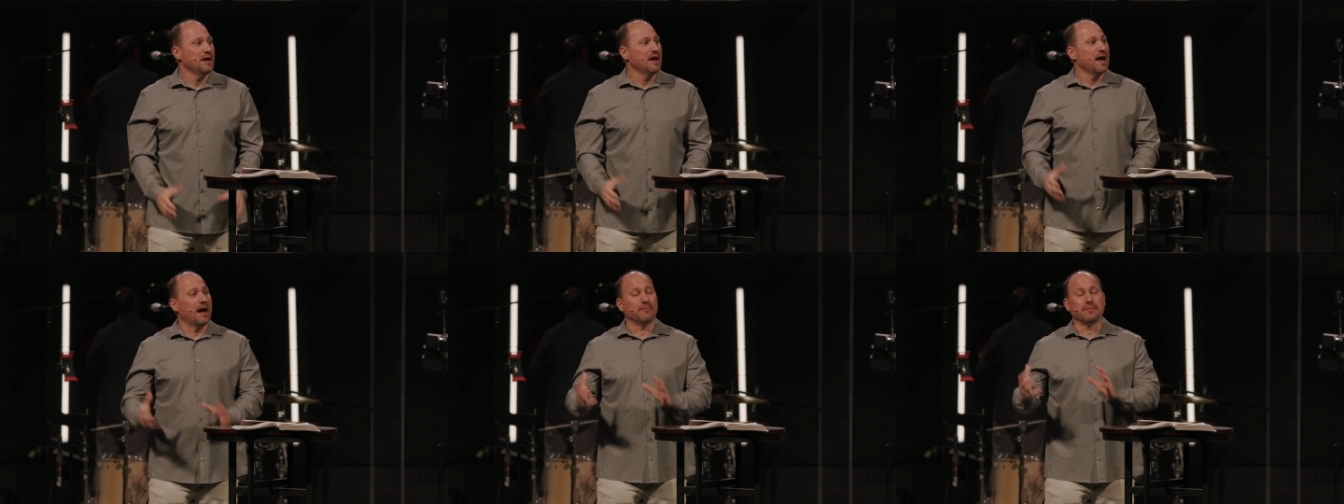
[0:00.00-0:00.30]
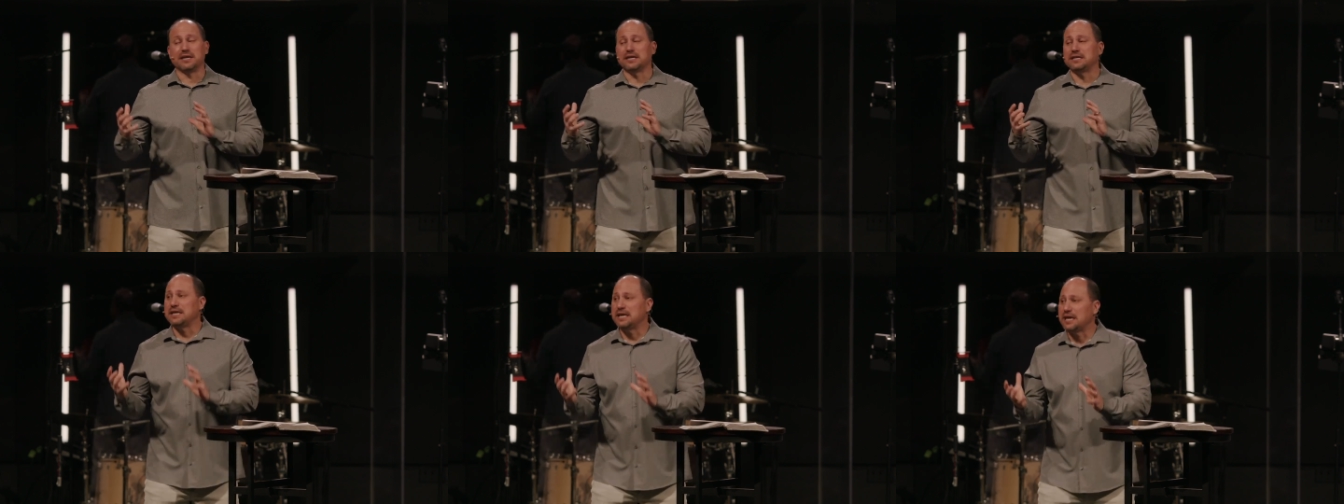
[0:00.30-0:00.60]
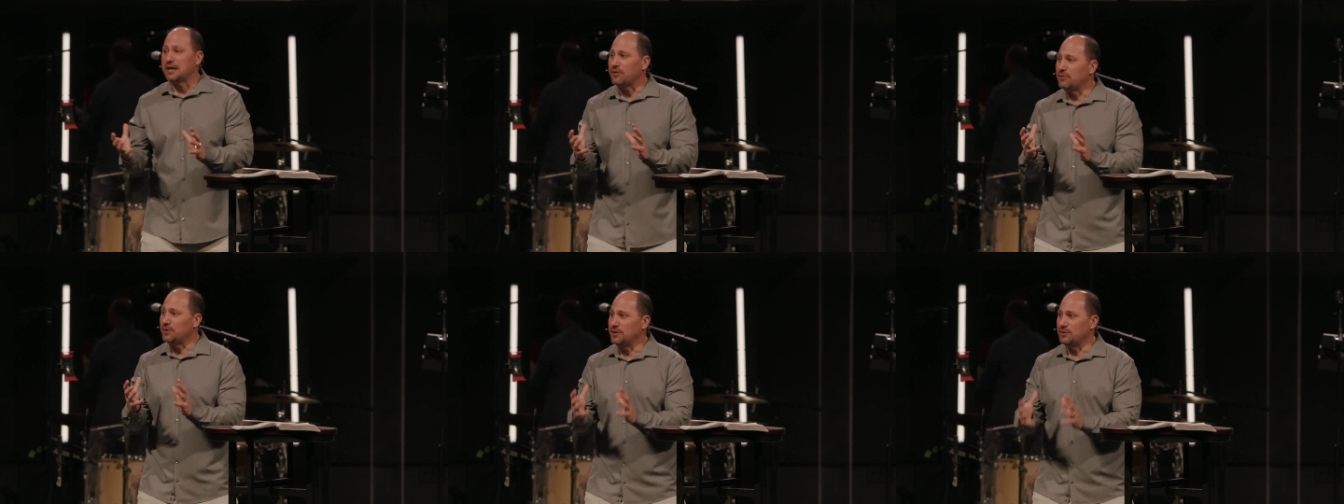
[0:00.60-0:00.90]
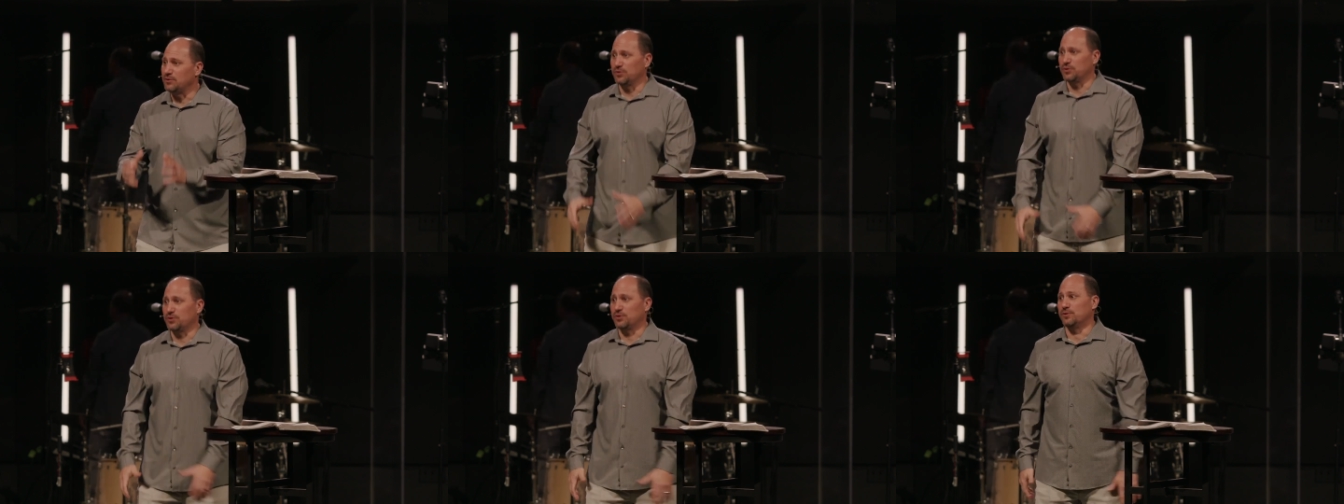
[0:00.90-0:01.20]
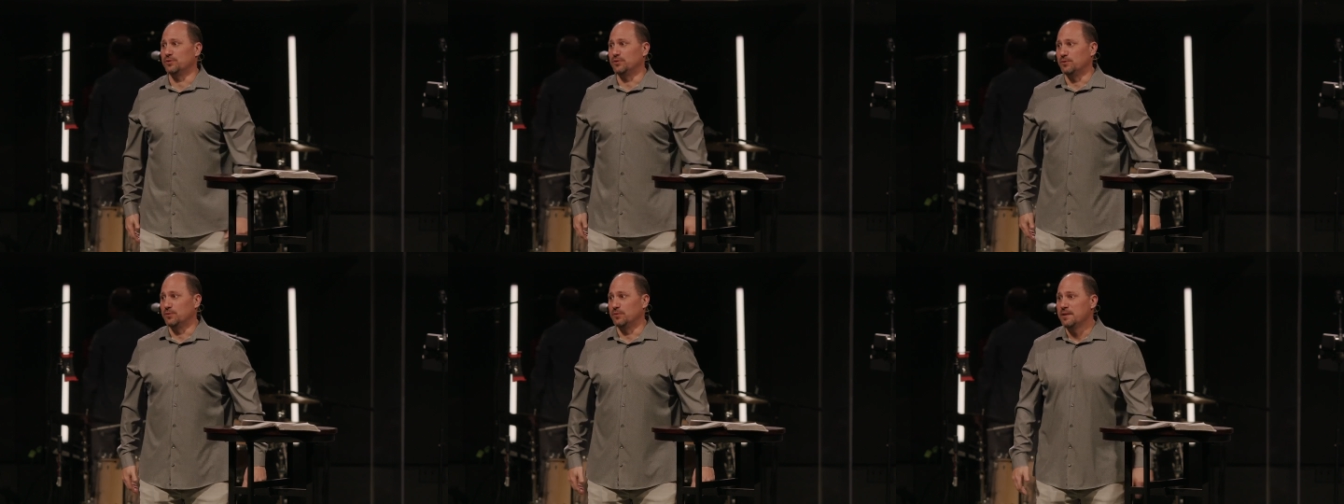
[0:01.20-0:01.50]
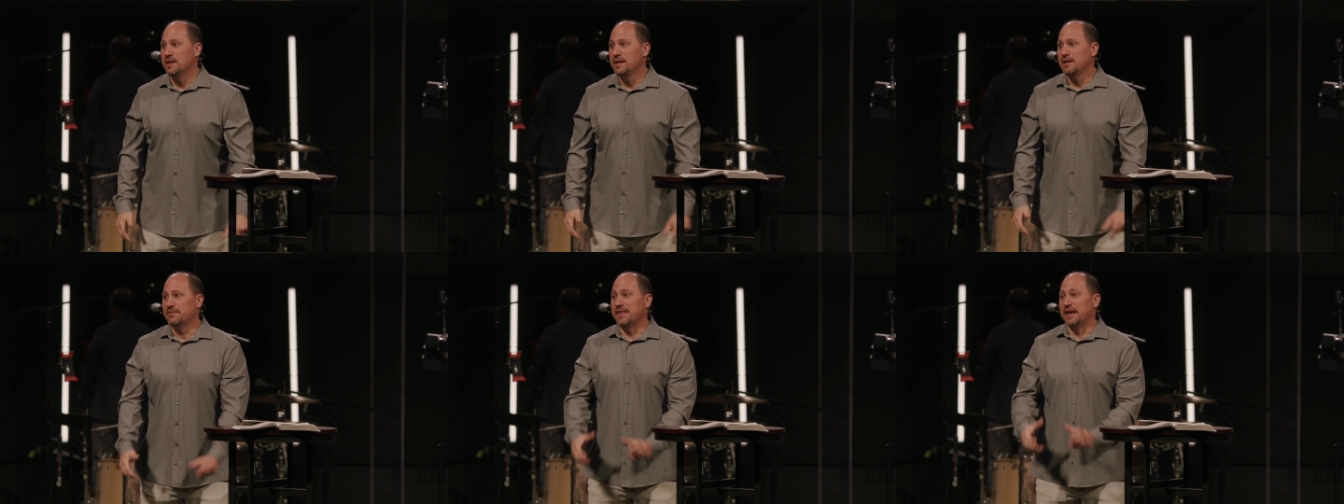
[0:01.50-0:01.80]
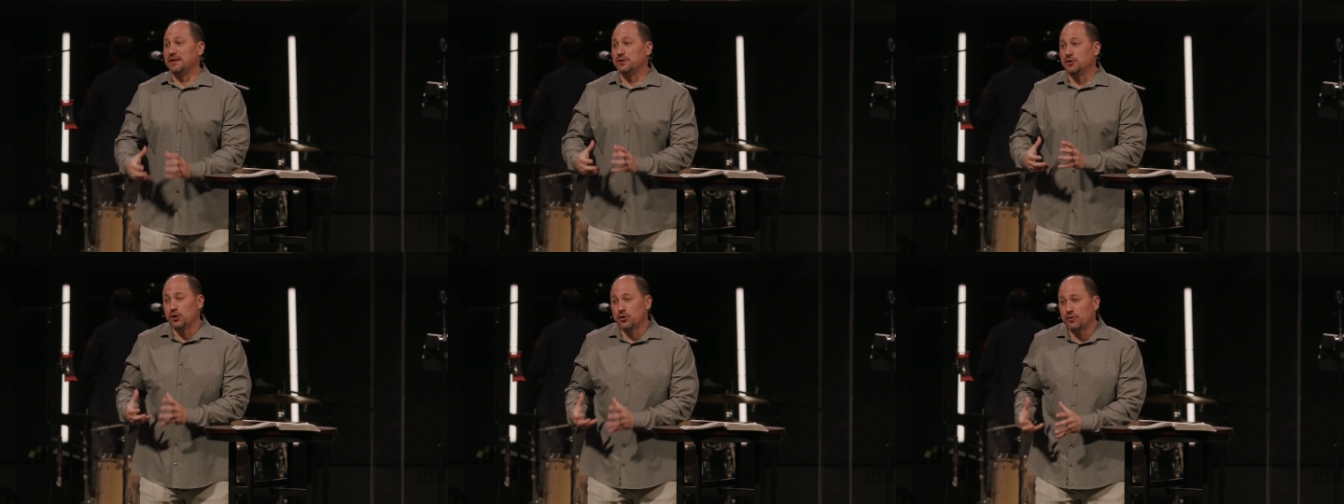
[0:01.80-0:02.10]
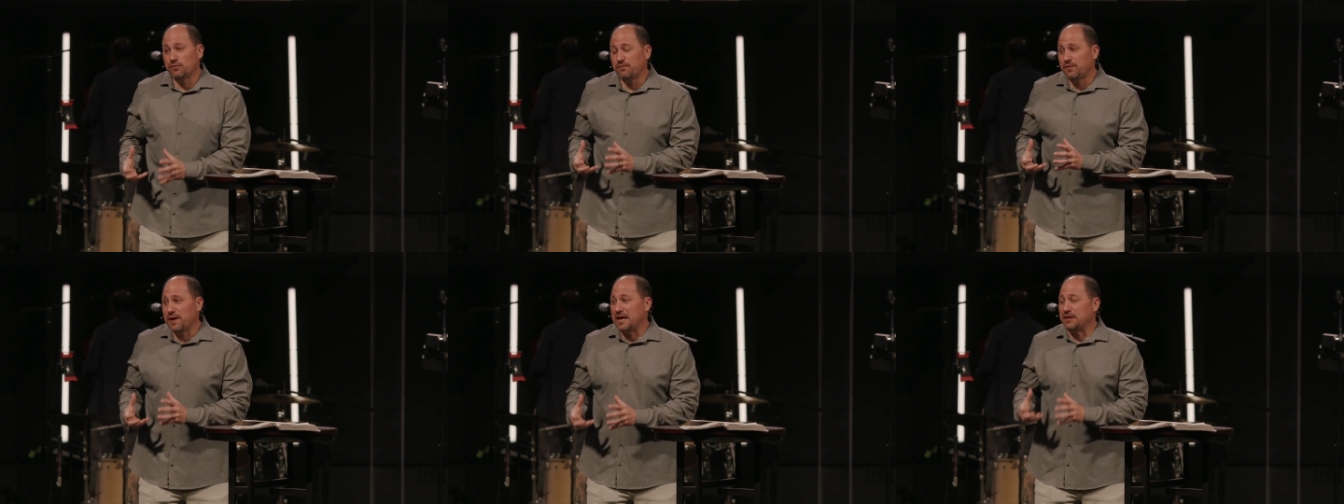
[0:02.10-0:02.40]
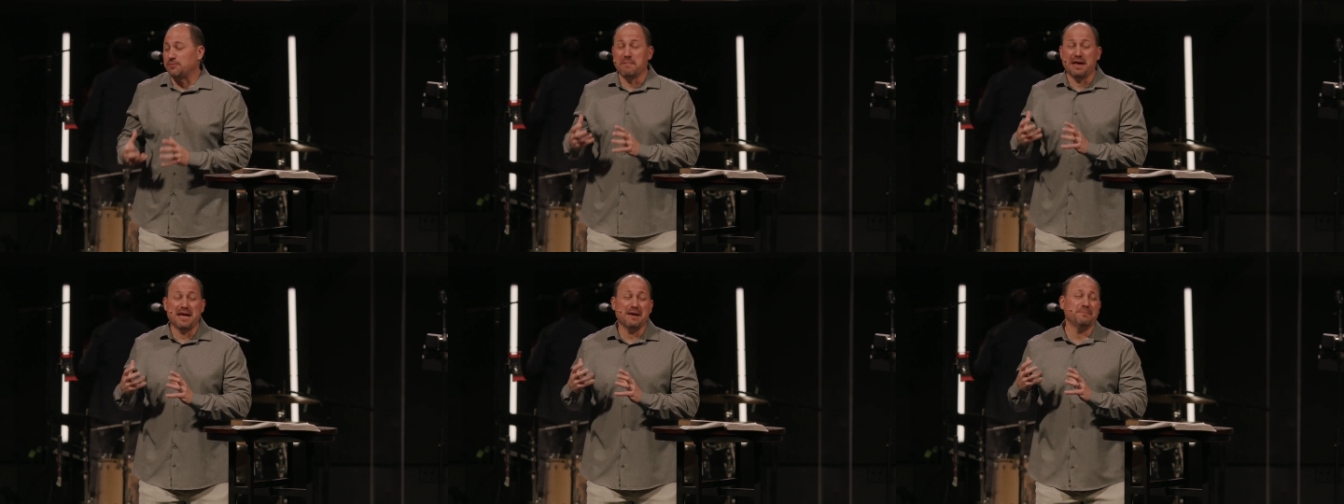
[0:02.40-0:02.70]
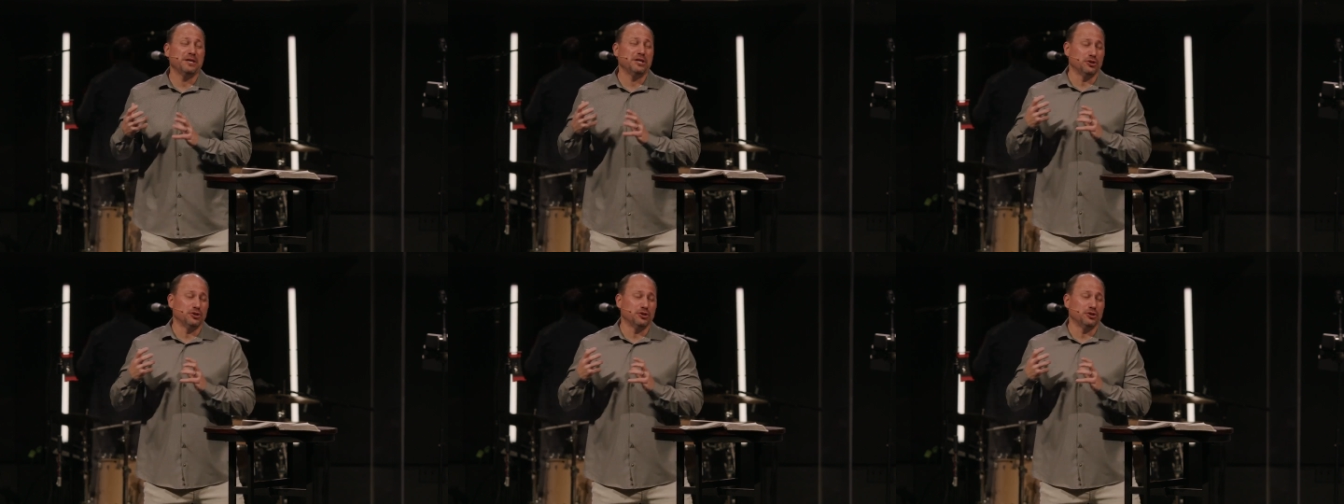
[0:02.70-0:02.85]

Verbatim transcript: I'm going to carry you through that your faith, maybe